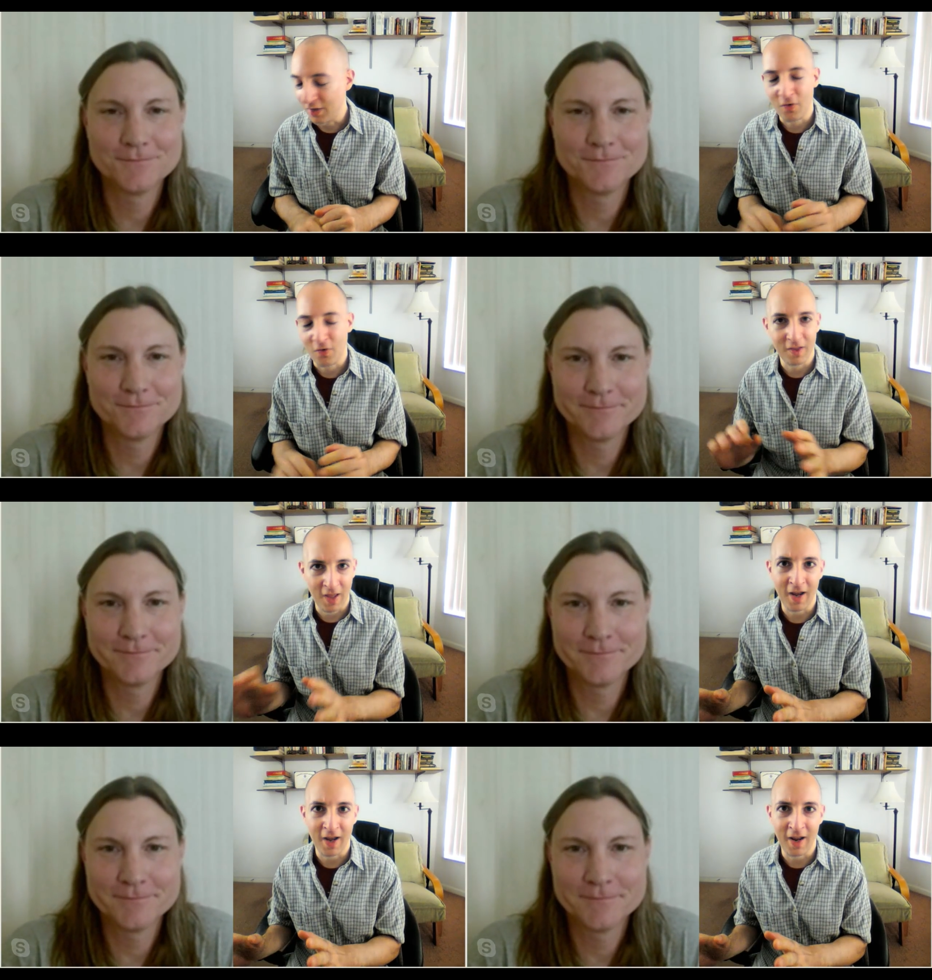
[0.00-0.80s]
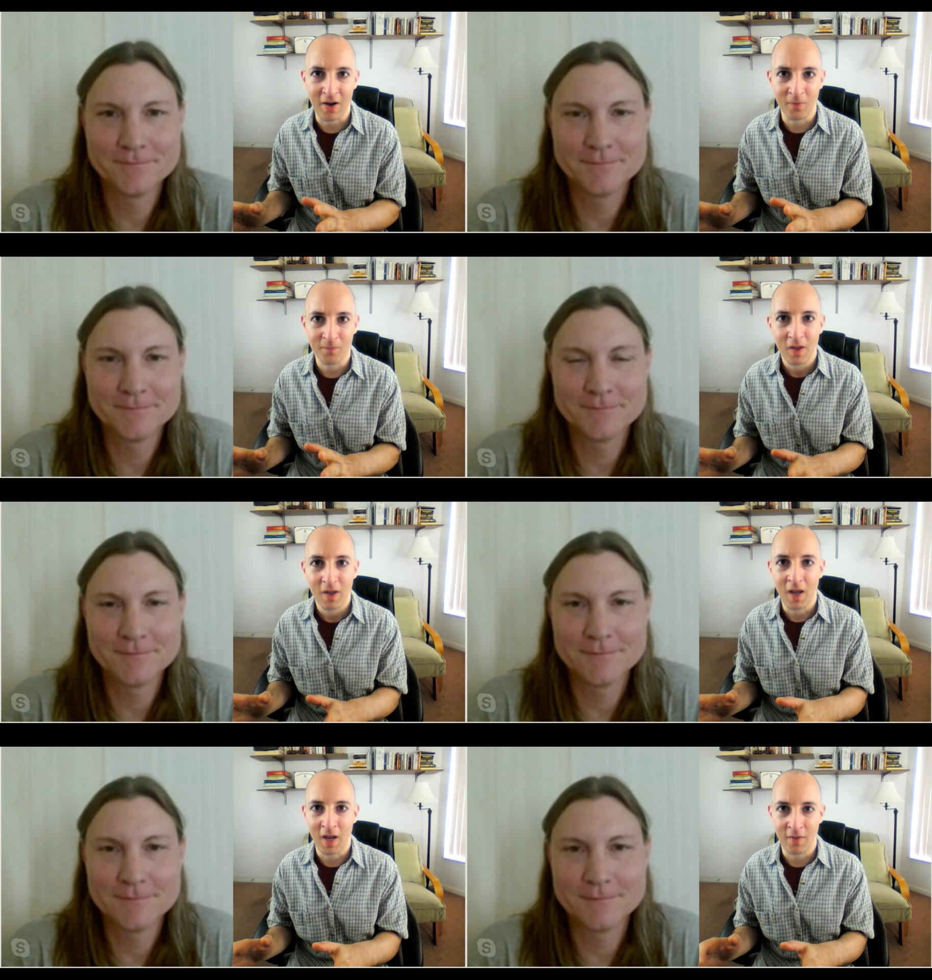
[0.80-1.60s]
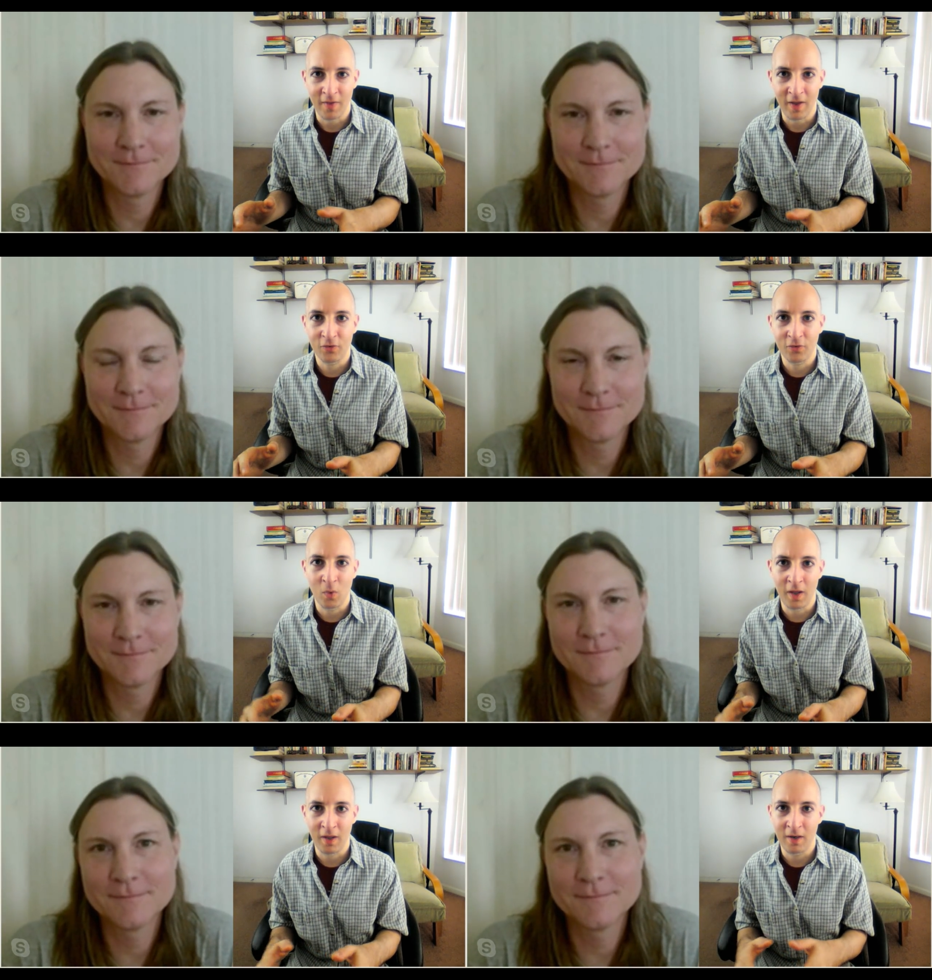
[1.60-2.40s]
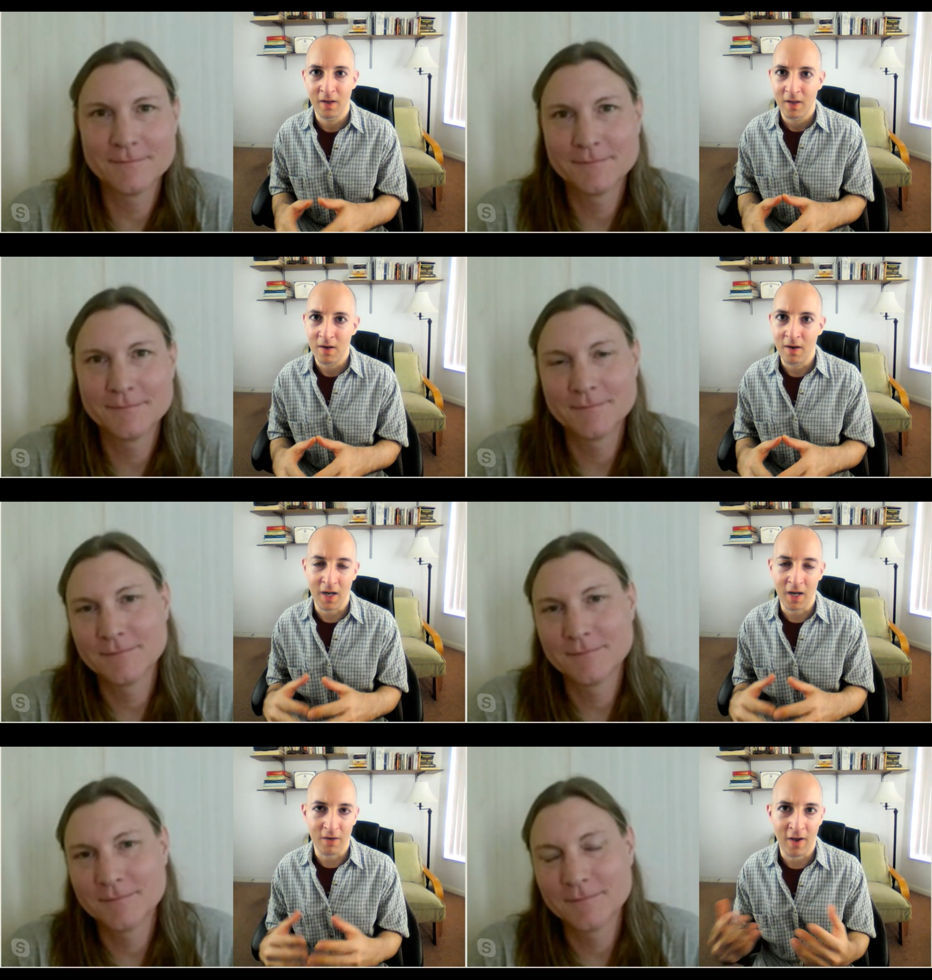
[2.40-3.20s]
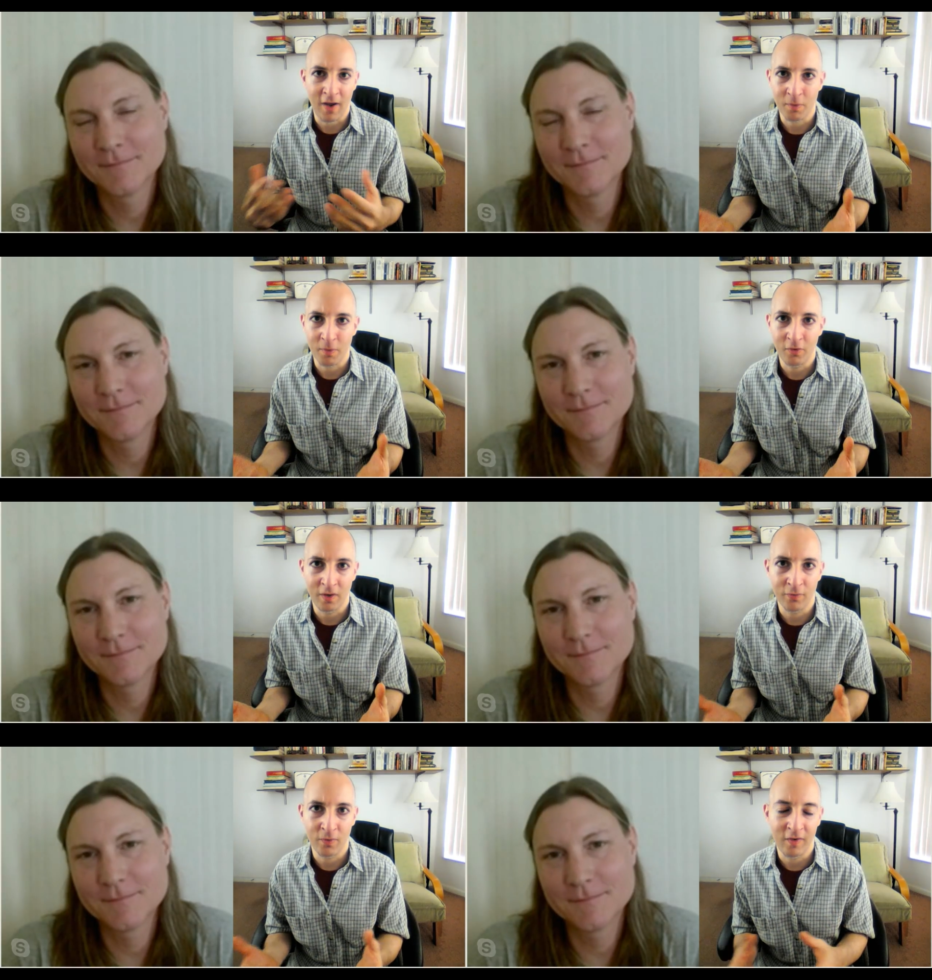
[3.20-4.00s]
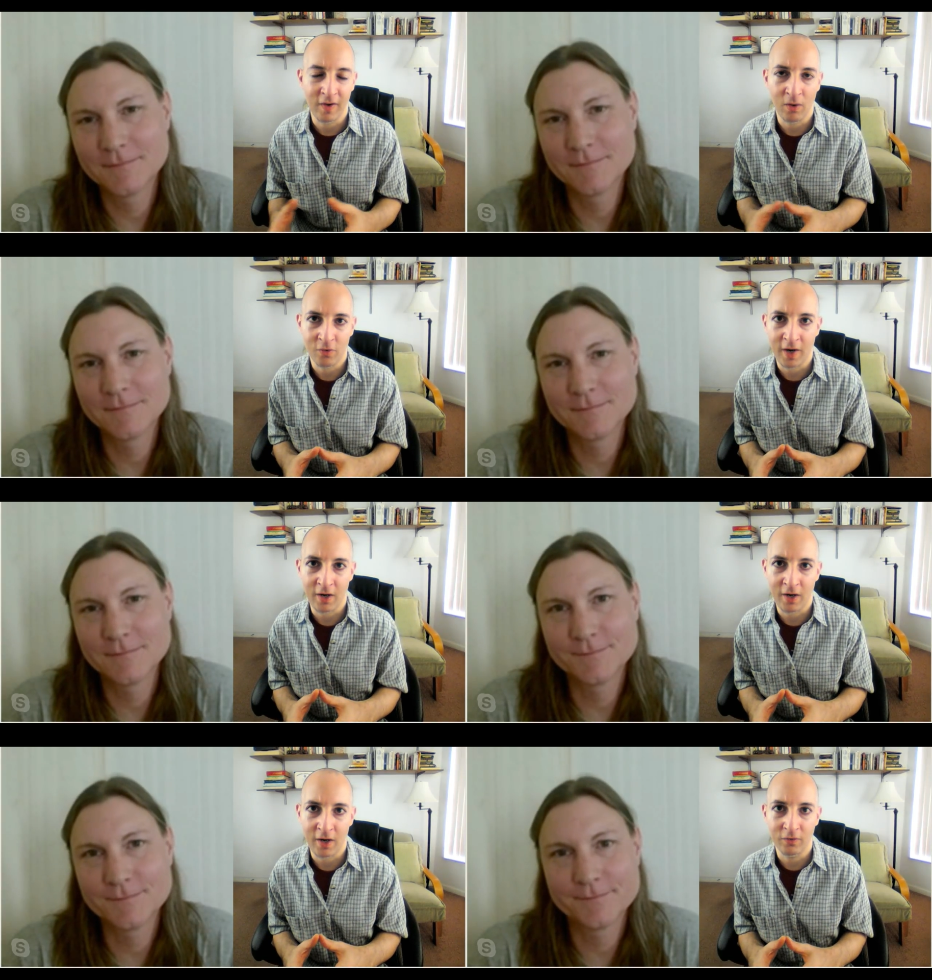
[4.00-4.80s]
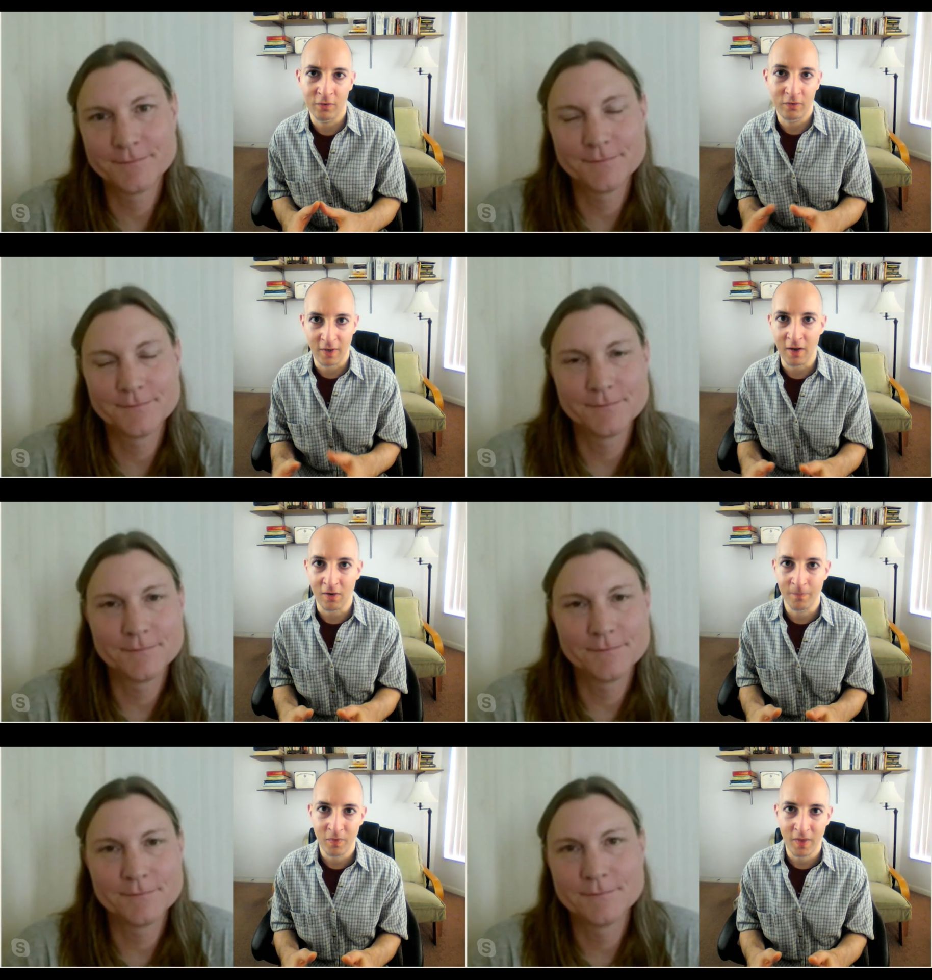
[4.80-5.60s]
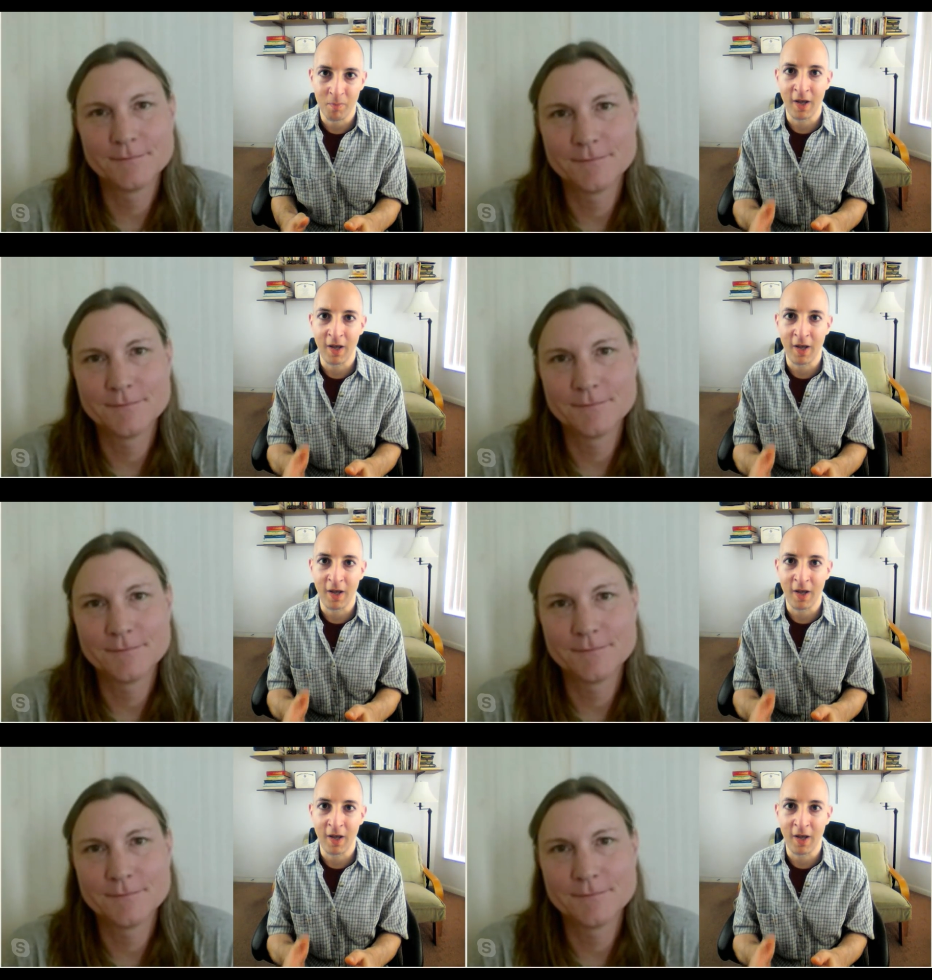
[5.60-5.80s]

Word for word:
Speaker 1: They trot that out. And that's when ninety-five percent of retail traders sell.